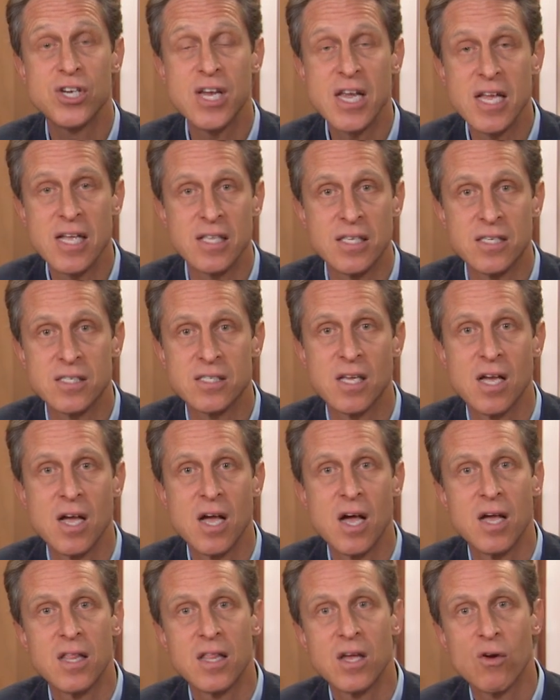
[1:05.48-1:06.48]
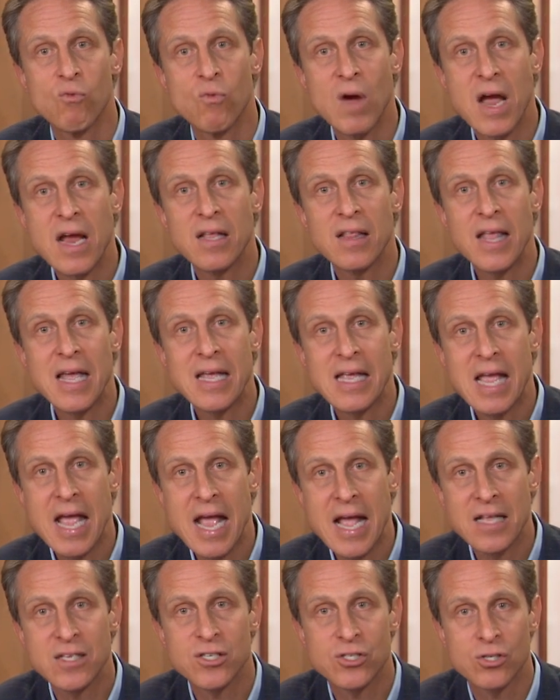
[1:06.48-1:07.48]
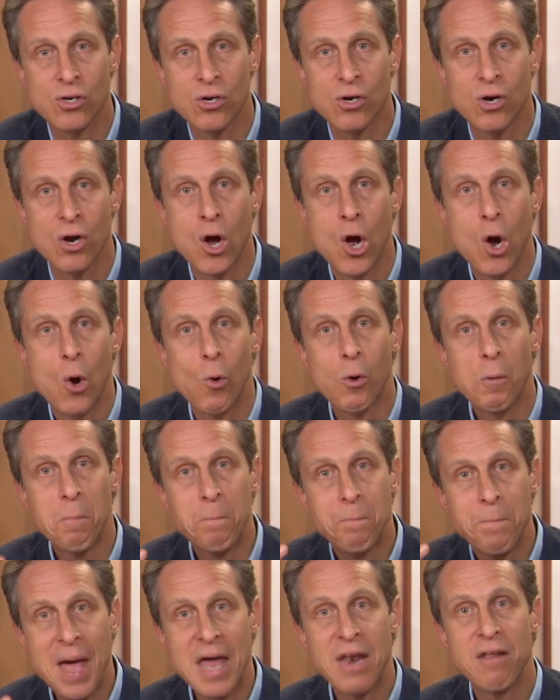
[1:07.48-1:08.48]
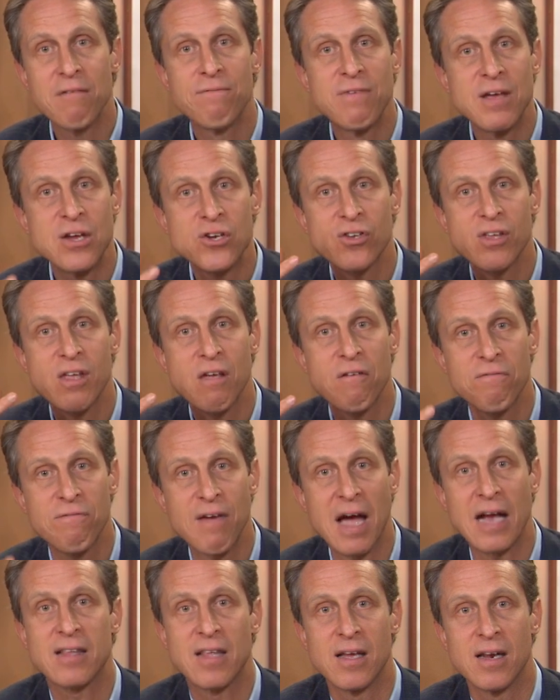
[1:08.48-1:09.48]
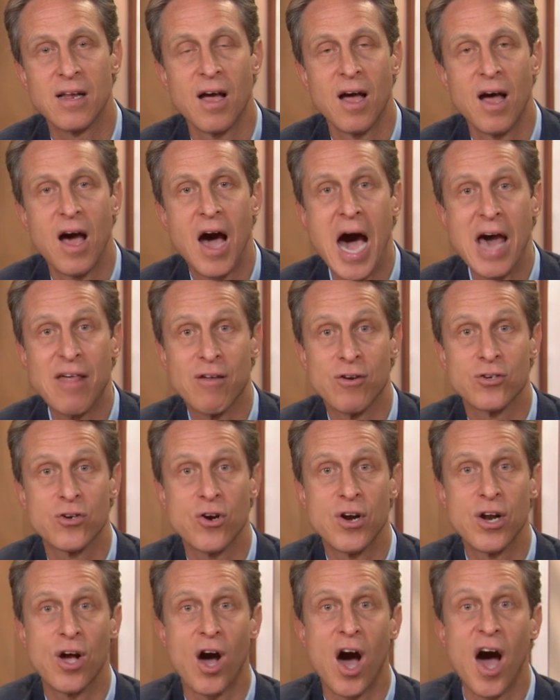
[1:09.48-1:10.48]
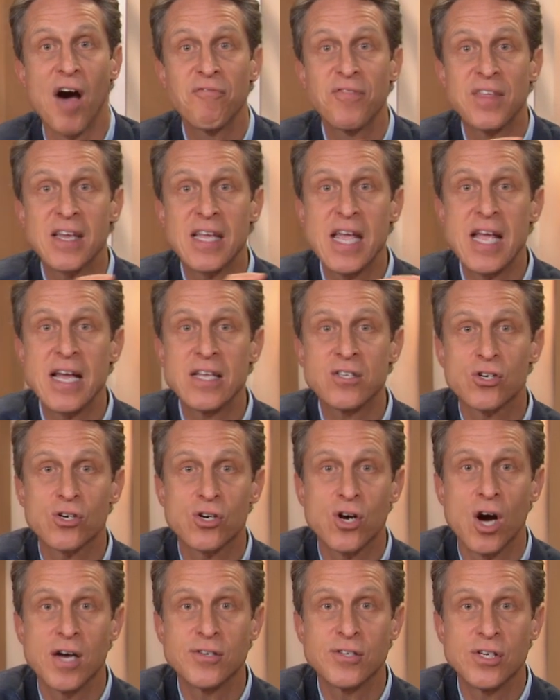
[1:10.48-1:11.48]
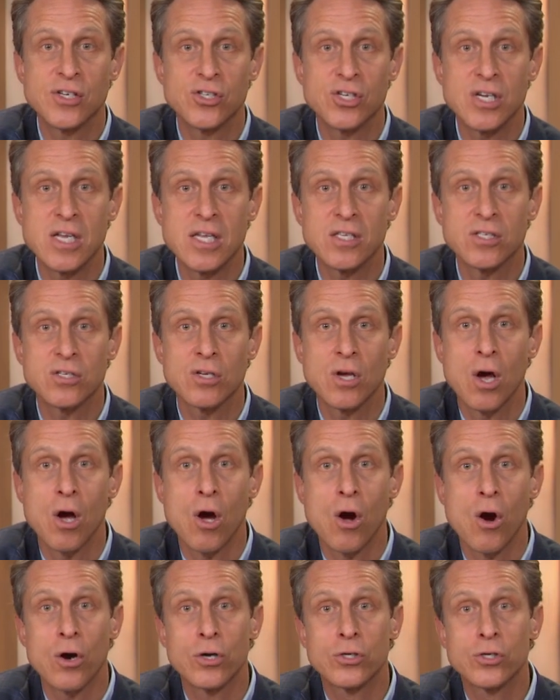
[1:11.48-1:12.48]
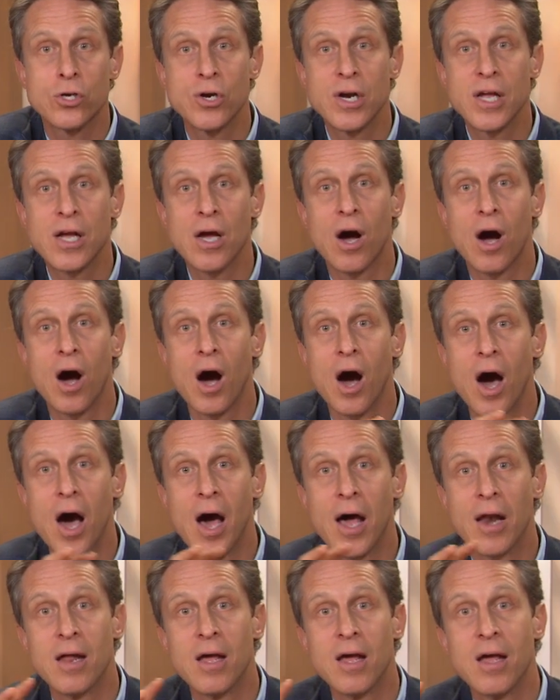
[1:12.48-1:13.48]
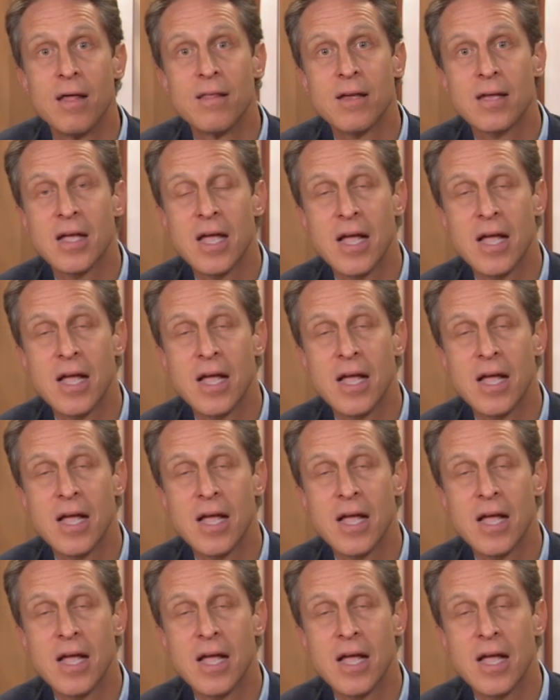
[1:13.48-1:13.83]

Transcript: genes that regulate cancer were beneficially affected, either turning off the cancer-causing genes or turning on the